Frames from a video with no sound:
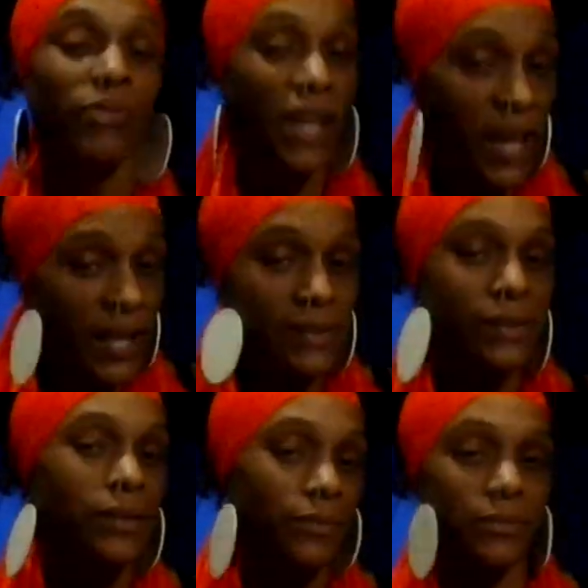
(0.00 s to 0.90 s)

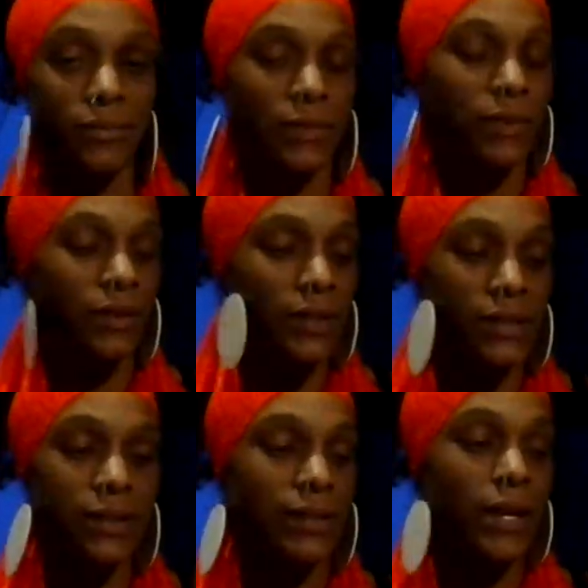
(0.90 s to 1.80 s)
auntie.
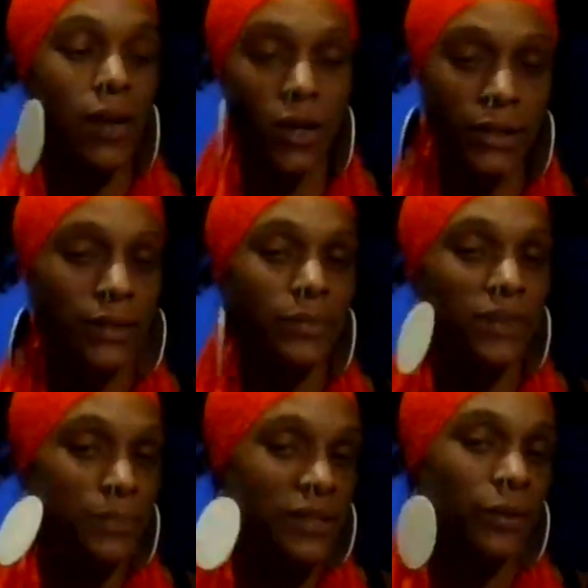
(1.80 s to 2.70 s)
They calling
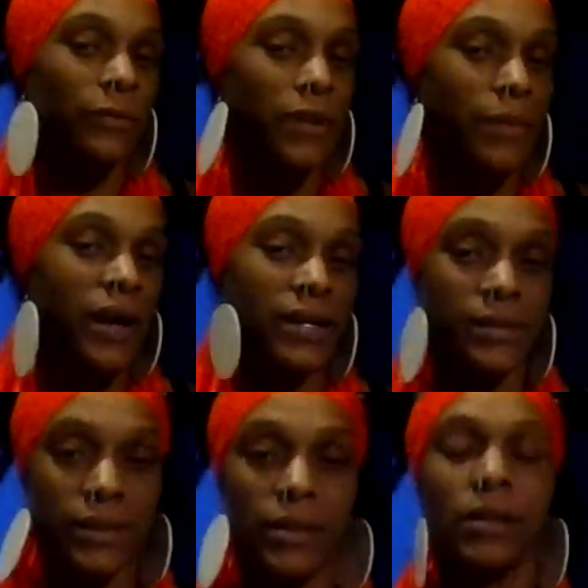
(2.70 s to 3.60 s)
themselves them
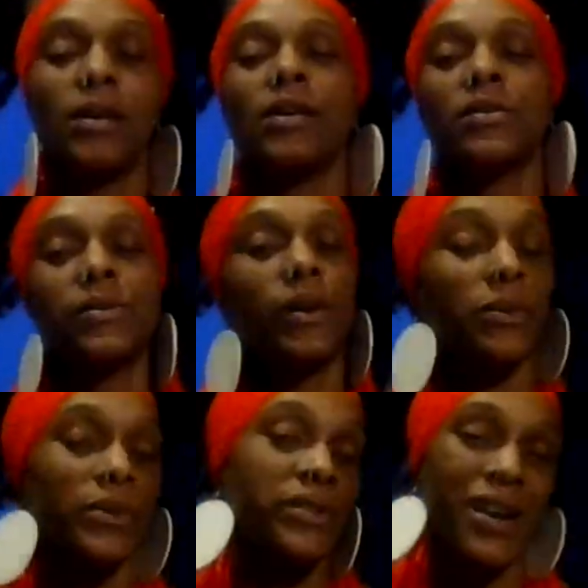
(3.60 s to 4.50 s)
auntie. So
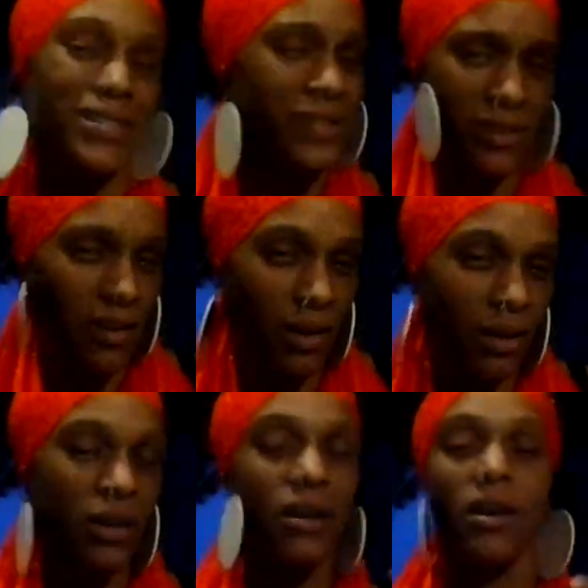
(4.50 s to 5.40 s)
anyways, your auntie's here.
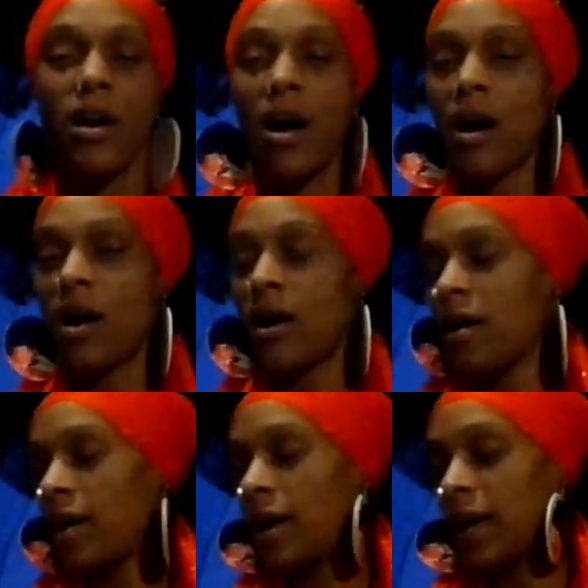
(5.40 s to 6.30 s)
Yeah,